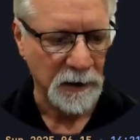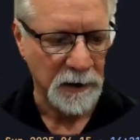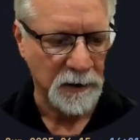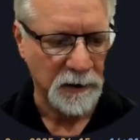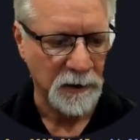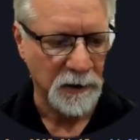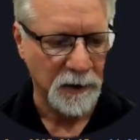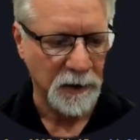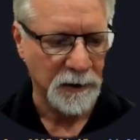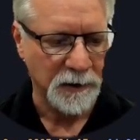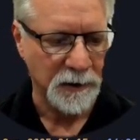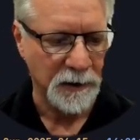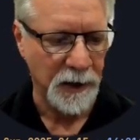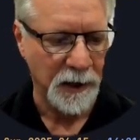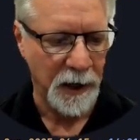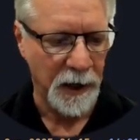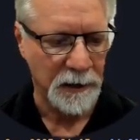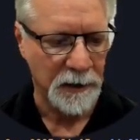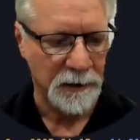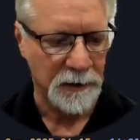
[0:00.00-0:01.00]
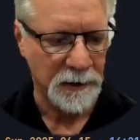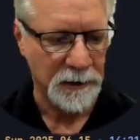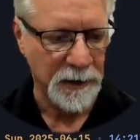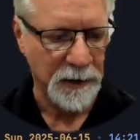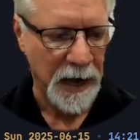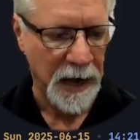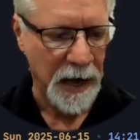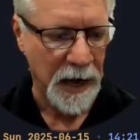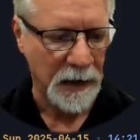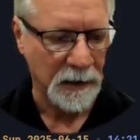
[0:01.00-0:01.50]
it's just get
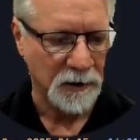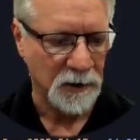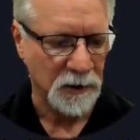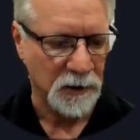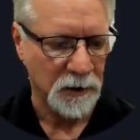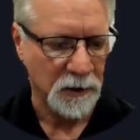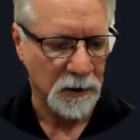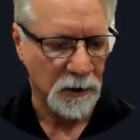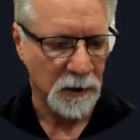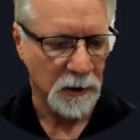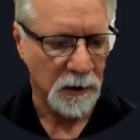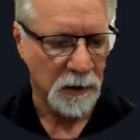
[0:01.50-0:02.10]
stash